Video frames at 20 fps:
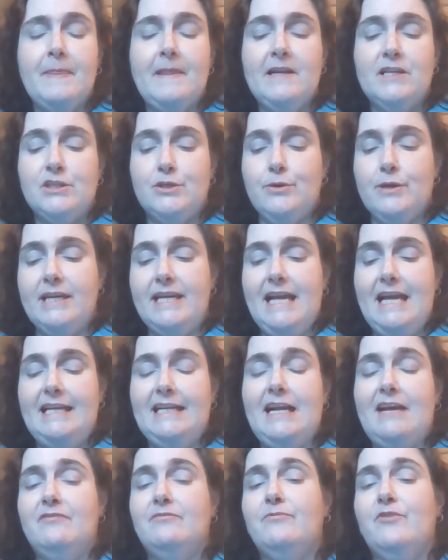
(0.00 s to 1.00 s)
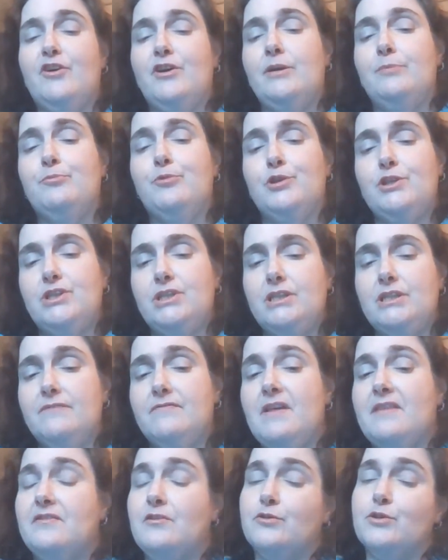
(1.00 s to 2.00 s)
So again, I'm very appreciative
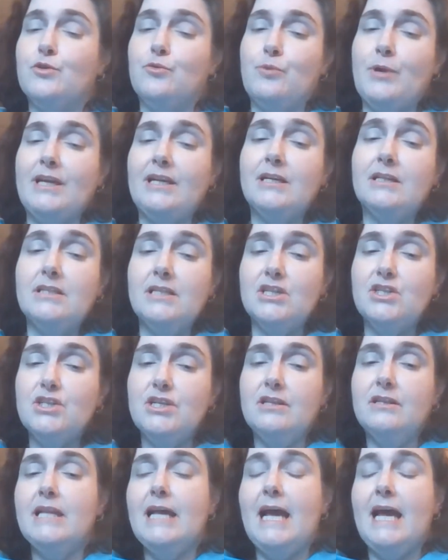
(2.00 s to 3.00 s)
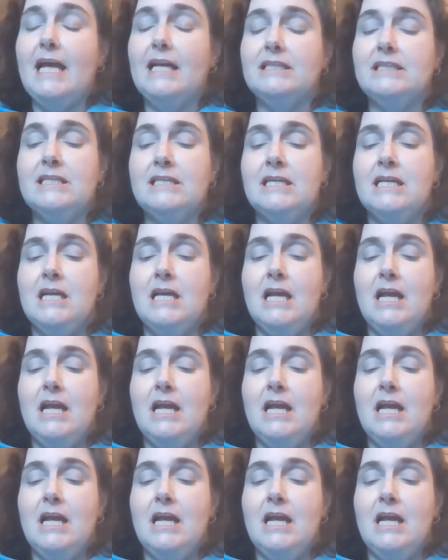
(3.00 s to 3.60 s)
that there's a recognition that